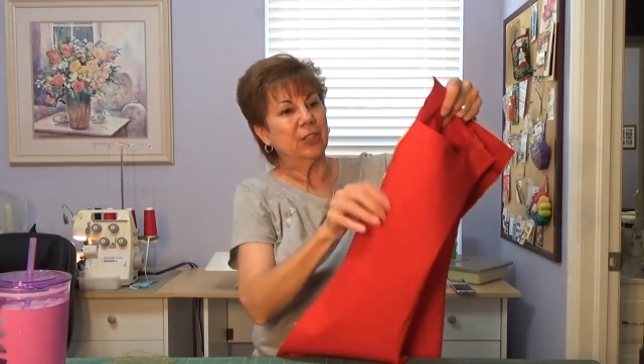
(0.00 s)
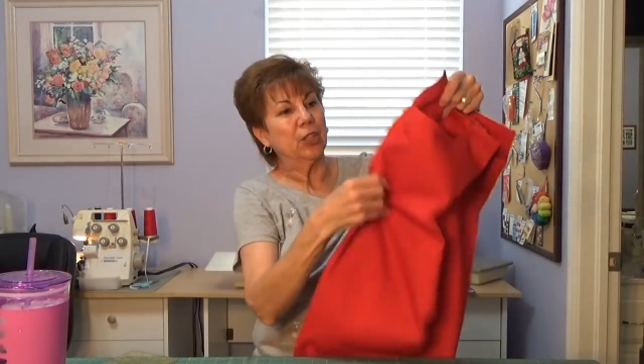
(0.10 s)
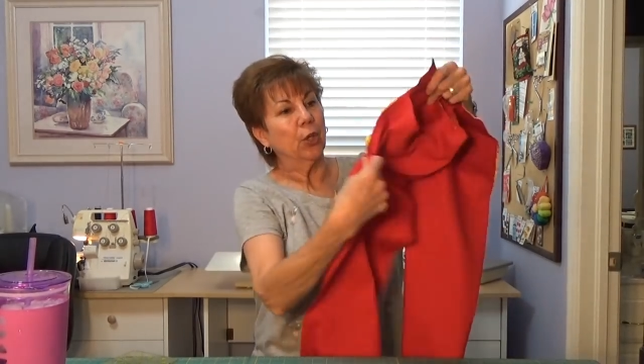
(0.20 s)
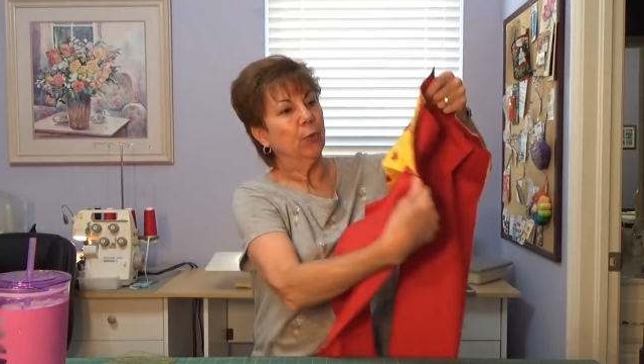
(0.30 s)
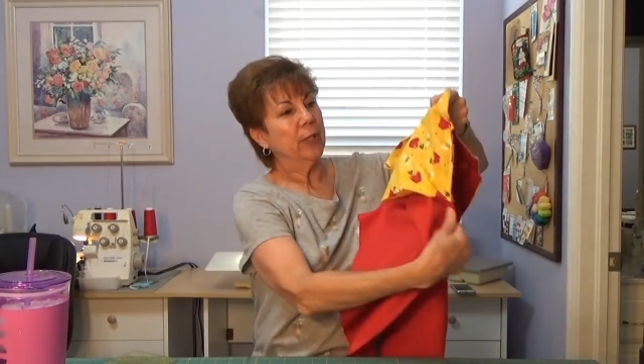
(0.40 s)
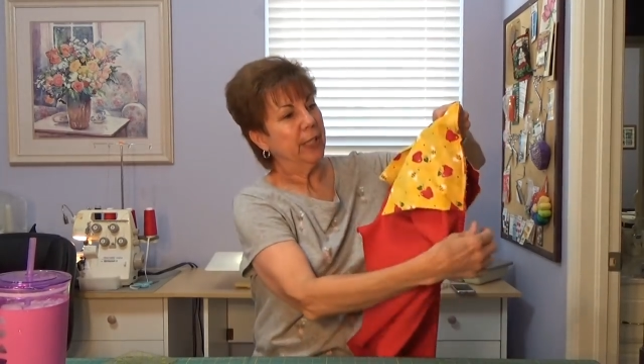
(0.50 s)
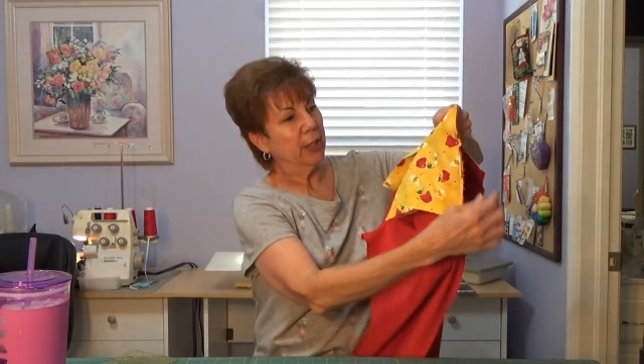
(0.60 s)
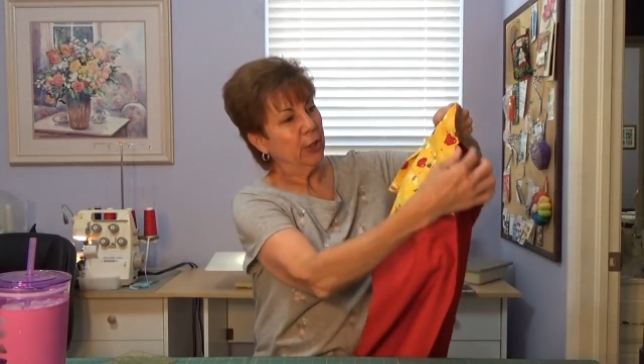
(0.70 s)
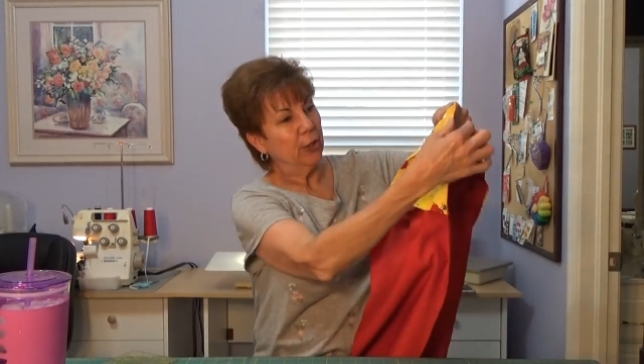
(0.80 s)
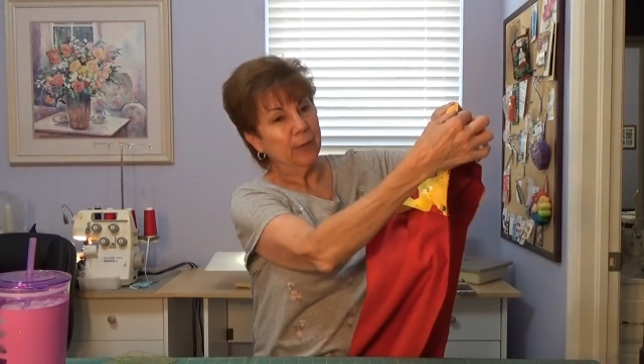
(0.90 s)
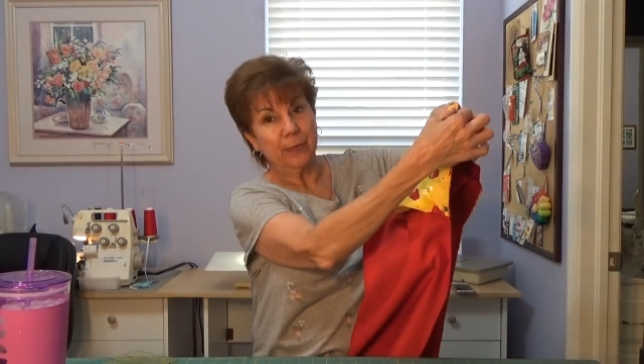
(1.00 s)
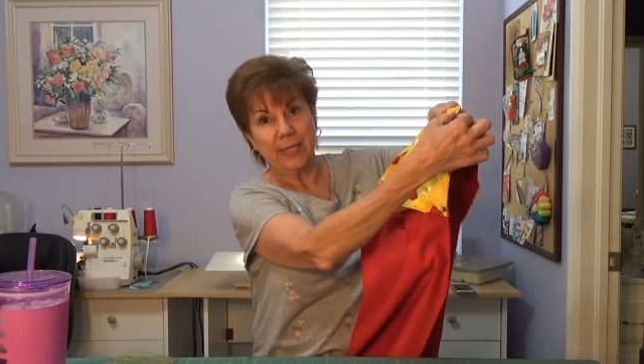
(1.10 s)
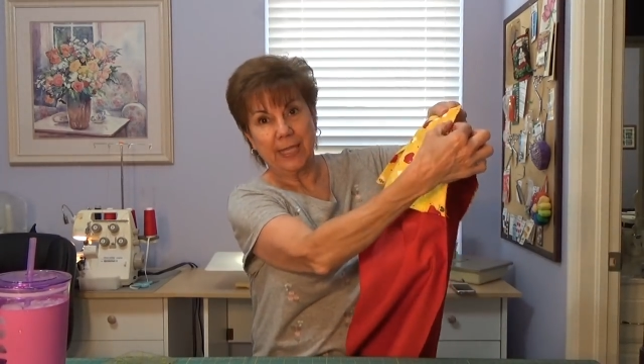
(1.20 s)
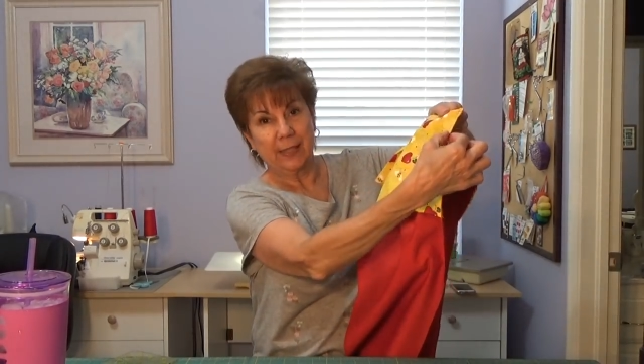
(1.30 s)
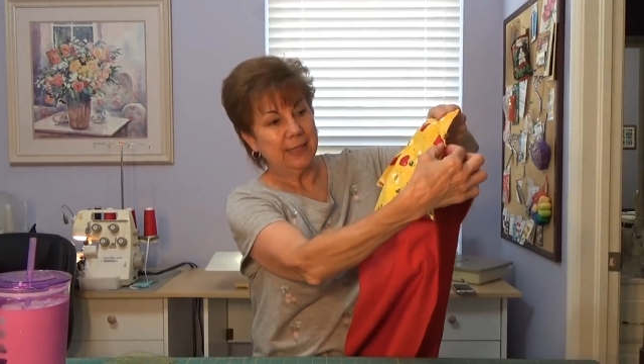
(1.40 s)
sewn here,
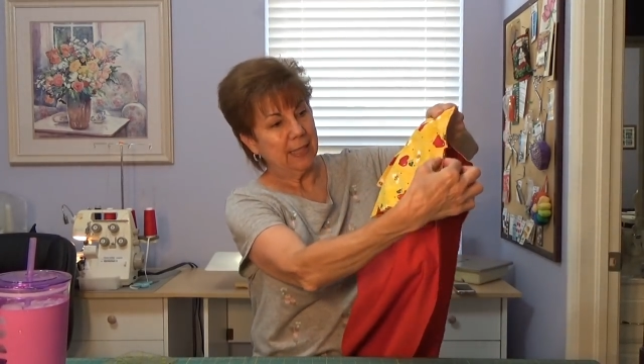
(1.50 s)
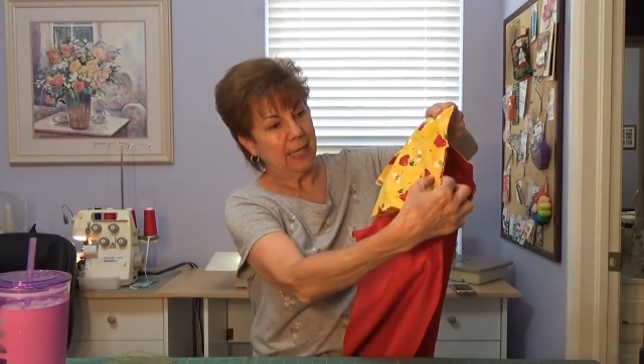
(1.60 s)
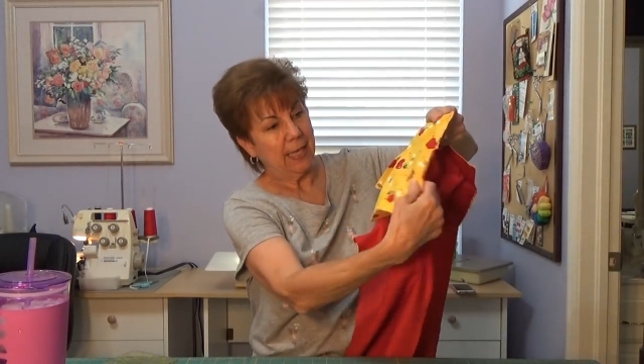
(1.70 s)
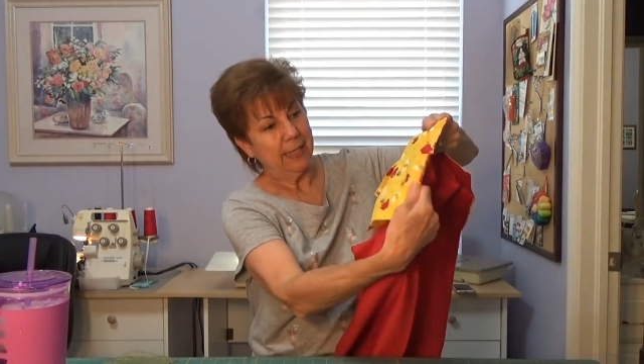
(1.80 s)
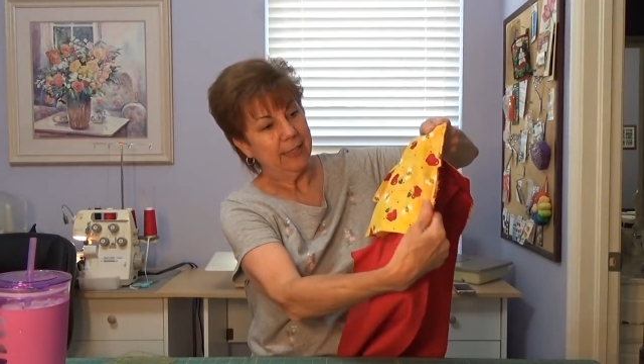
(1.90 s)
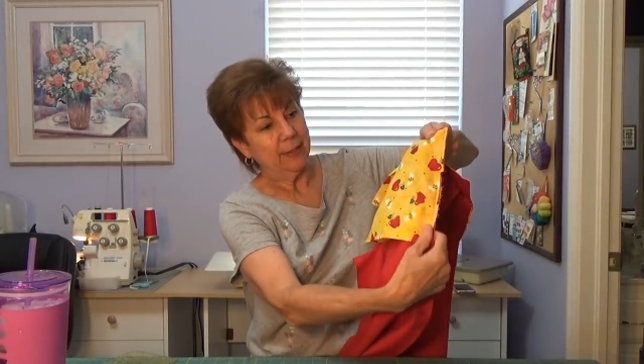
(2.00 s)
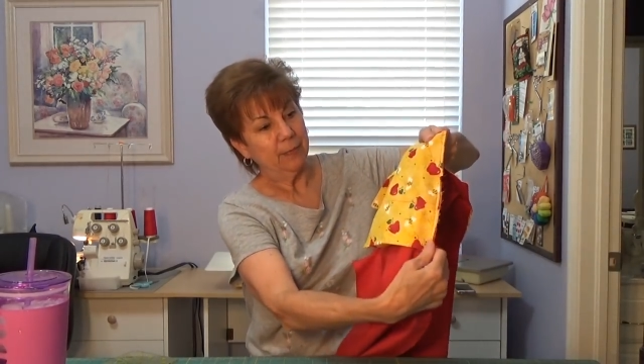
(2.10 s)
down the side.